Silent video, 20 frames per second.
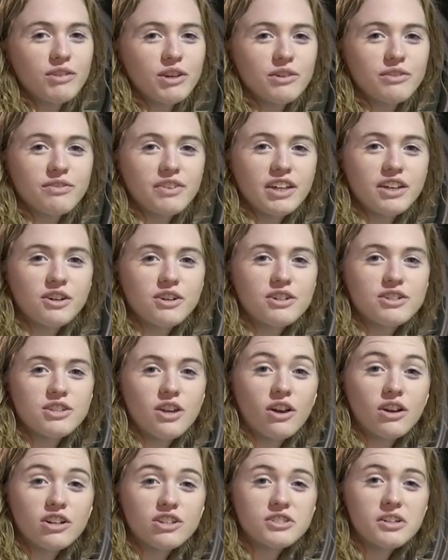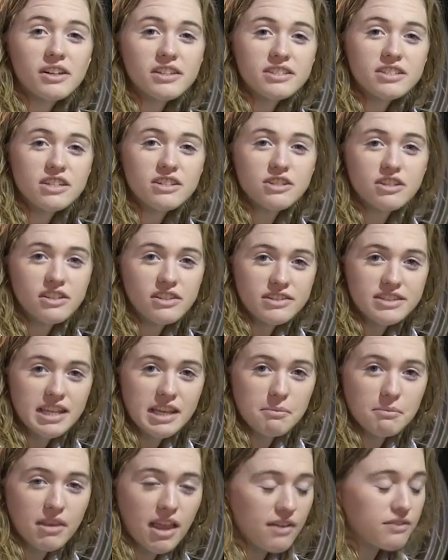of your fingers are adjusted to the
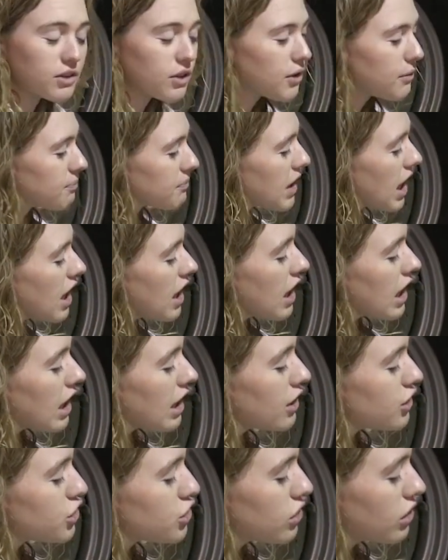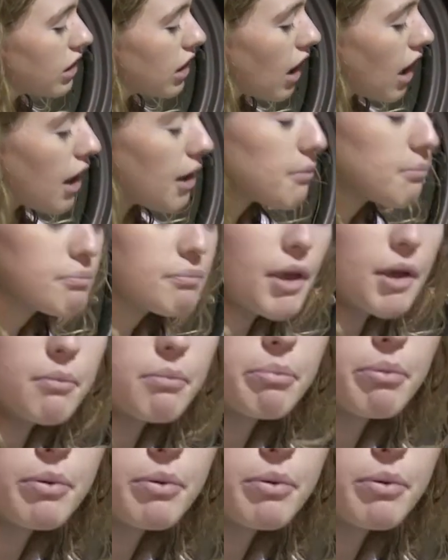same level. It should come